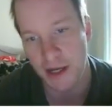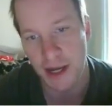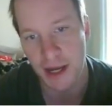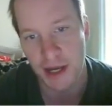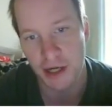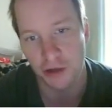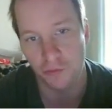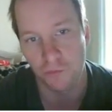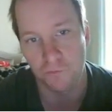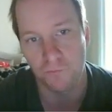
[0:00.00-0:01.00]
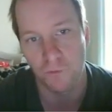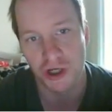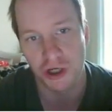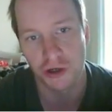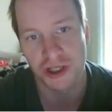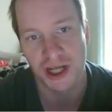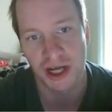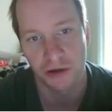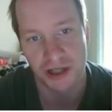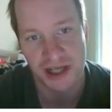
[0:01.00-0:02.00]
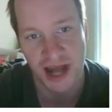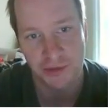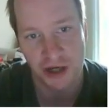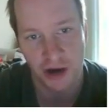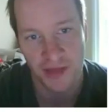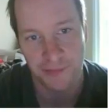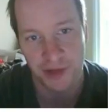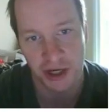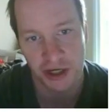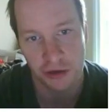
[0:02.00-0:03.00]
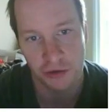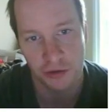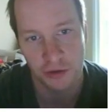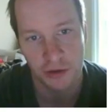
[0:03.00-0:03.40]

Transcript: and what you can do is take a little snapshot of that picture,